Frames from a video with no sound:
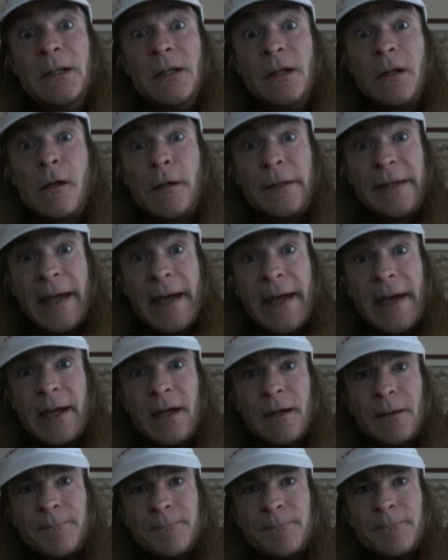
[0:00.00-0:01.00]
Oh
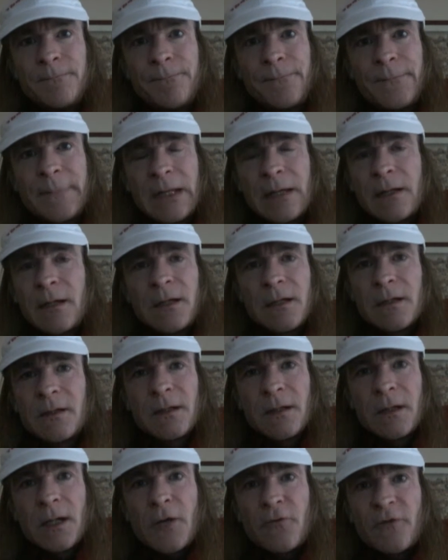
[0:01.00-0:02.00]
yeah.
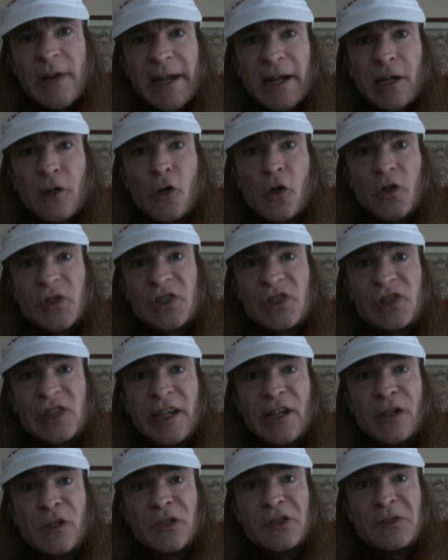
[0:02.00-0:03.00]
The record
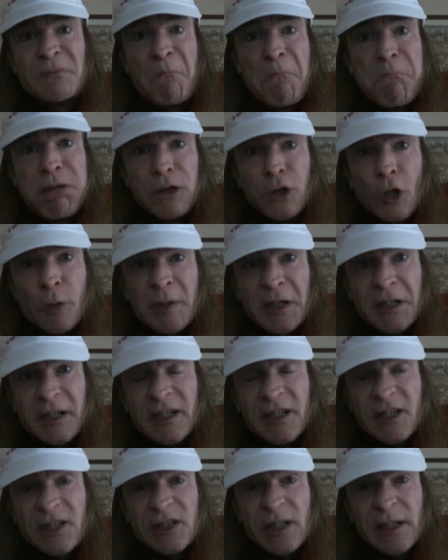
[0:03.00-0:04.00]
sales
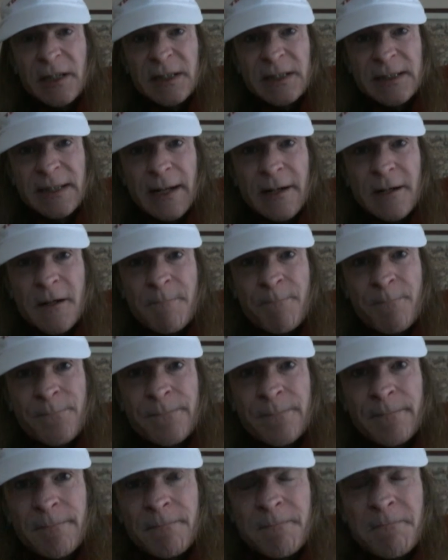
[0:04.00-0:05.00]
plummeted since then.
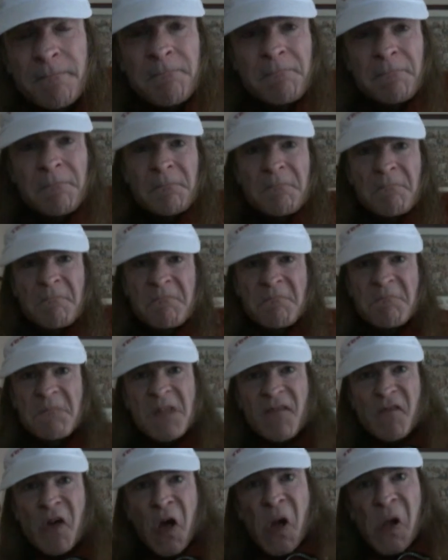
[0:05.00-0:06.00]

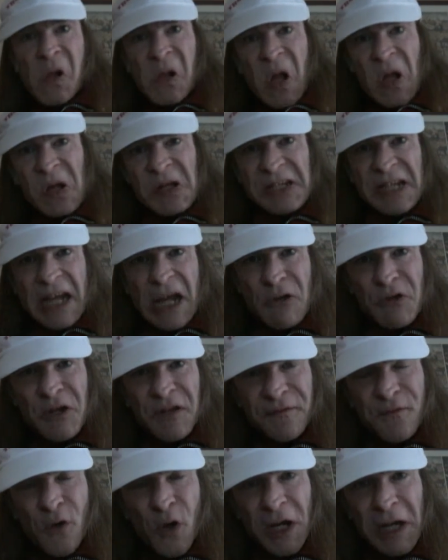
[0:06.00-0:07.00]
They've all gone down the
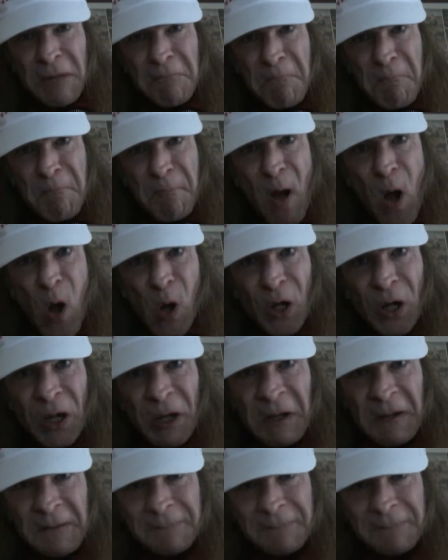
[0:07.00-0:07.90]
fucking bog.